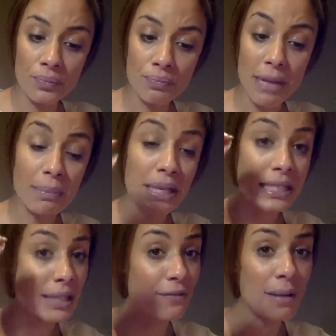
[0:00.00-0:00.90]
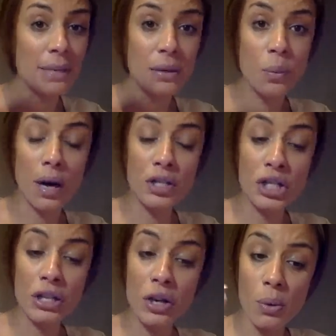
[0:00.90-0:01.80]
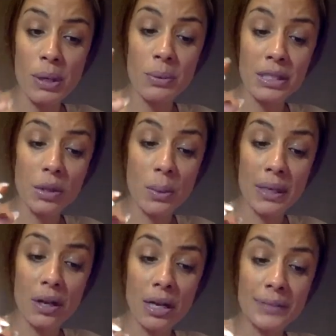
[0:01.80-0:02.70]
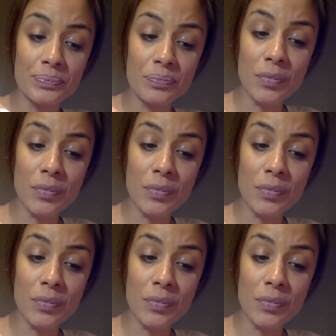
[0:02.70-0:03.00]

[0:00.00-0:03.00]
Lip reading: Maybe it's the feminine watching, knowing what's going on.